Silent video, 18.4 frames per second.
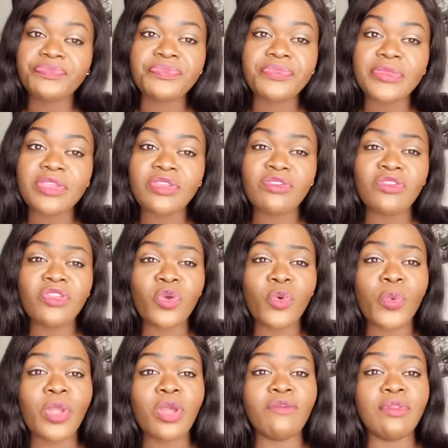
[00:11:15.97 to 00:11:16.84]
It's just a
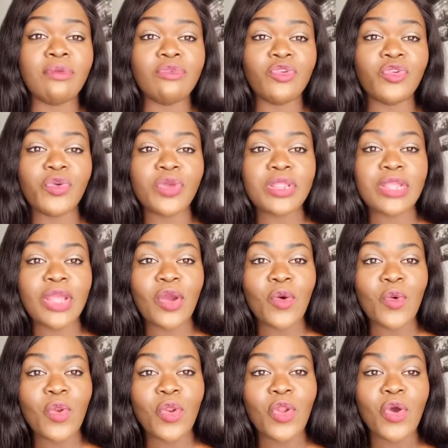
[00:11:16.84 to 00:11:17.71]
way of them showing their
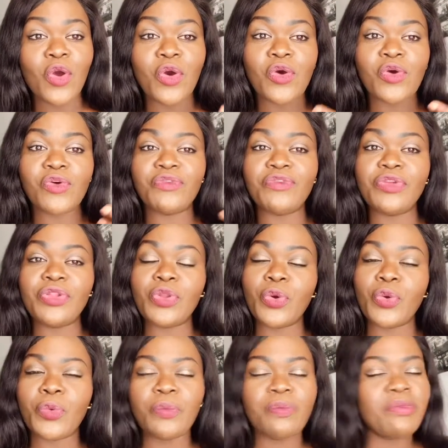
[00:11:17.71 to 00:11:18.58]
own love, you
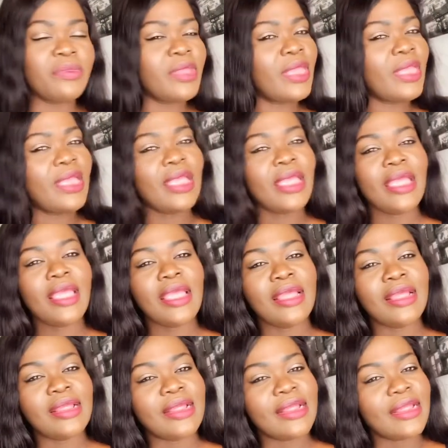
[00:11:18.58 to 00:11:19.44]
know.
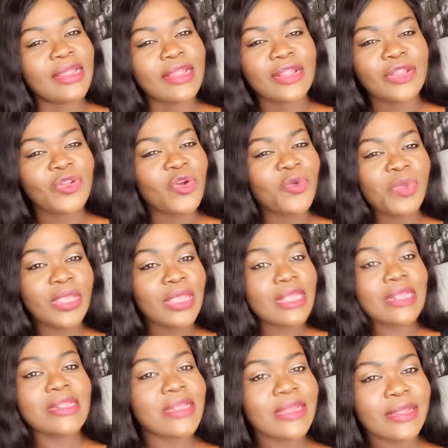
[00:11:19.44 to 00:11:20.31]
Don't be
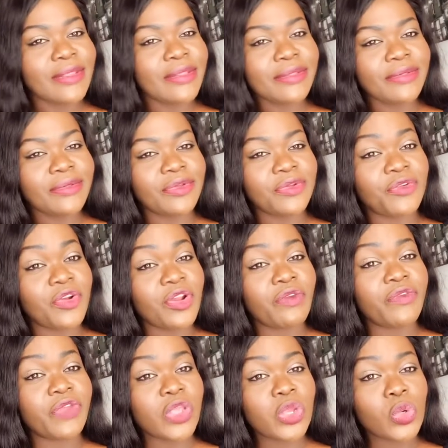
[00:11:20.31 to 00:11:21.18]
kissing in front
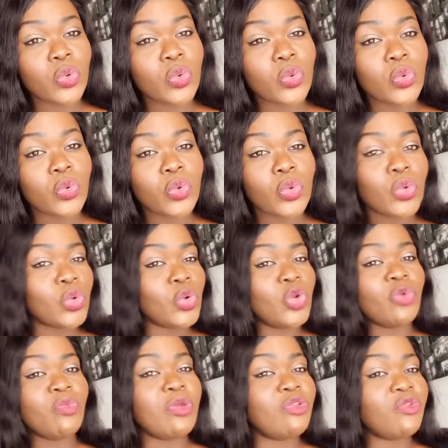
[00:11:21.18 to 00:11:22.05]
of you.
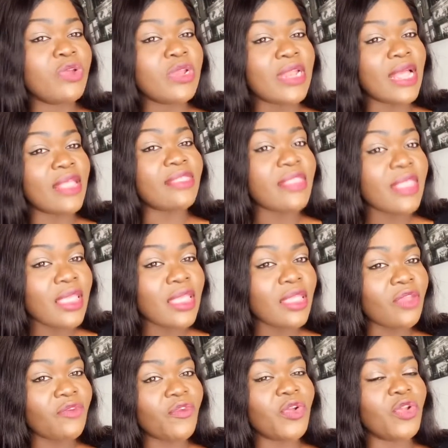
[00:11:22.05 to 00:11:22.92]
Don't be doing that
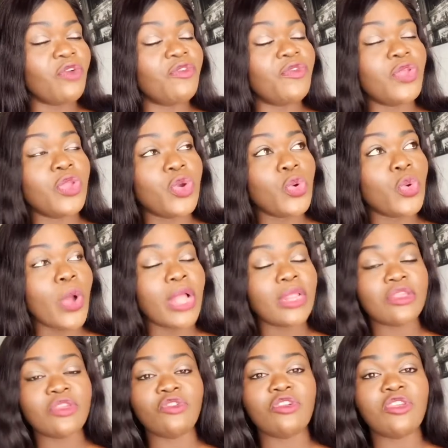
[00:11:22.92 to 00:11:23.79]
thing in front of you
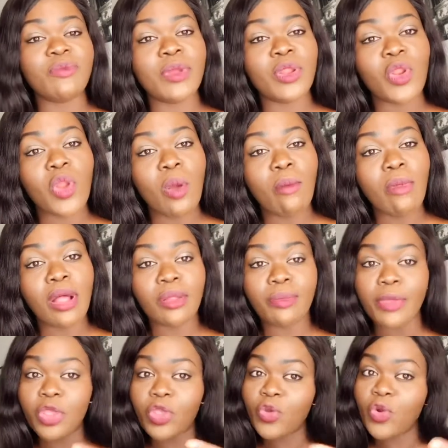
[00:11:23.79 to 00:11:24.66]
and it's just very normal.
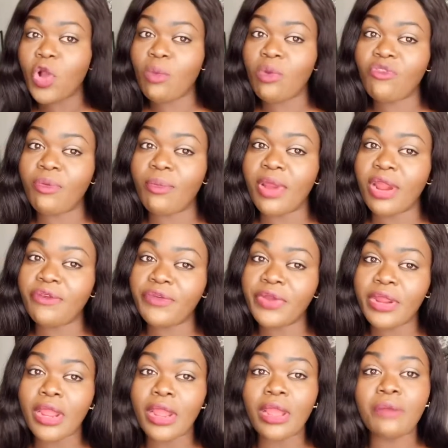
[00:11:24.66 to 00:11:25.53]
But you coming from
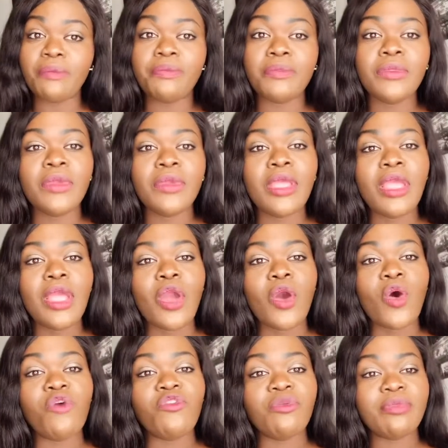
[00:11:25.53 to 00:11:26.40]
Africa
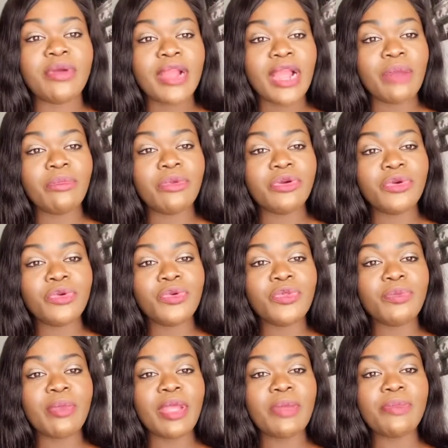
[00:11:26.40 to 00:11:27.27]
or from
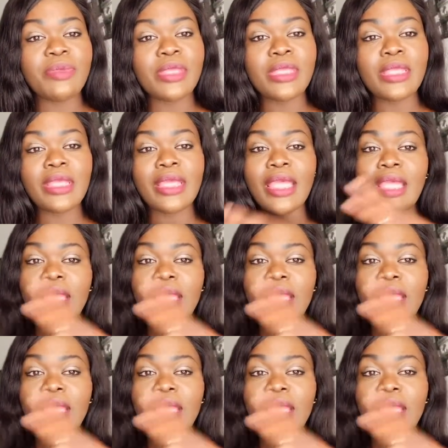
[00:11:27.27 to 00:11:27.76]
Cameroon might be